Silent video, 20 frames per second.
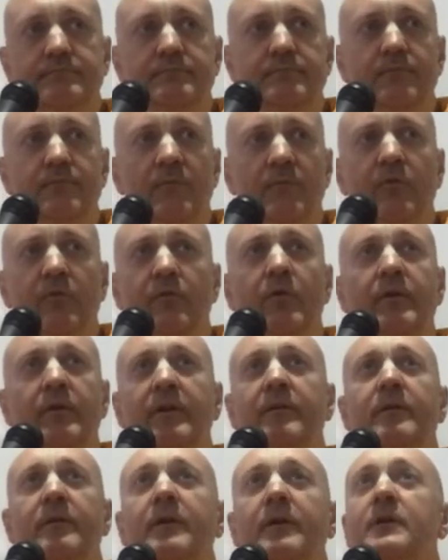So it's not
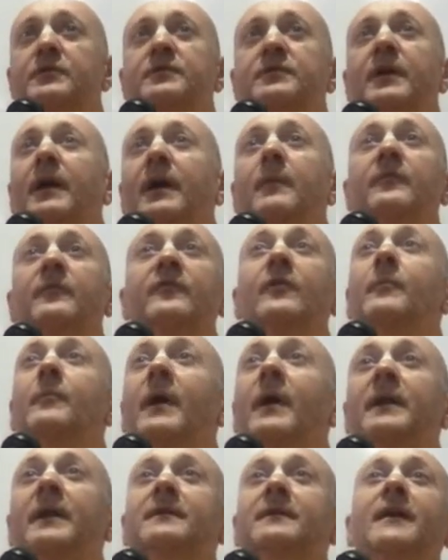that Krishna comes some
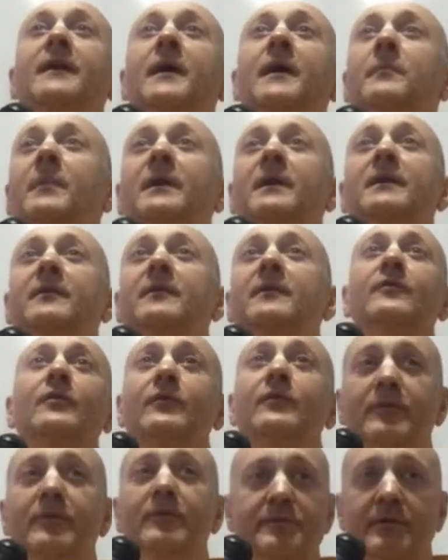other time, but he's not the
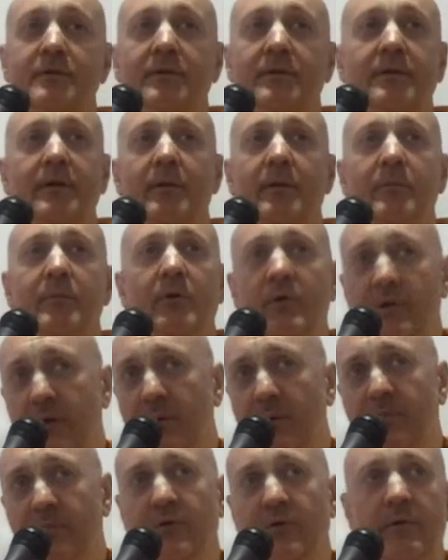original time. No, he
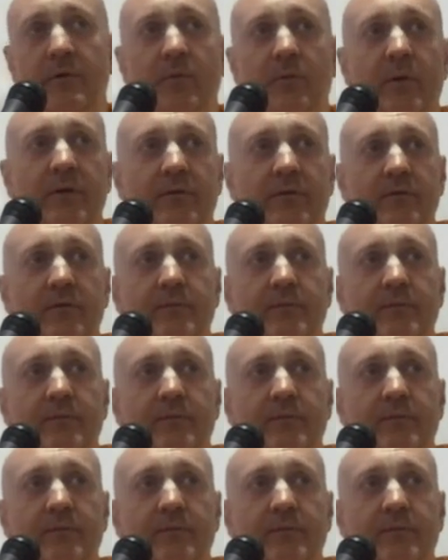comes only once.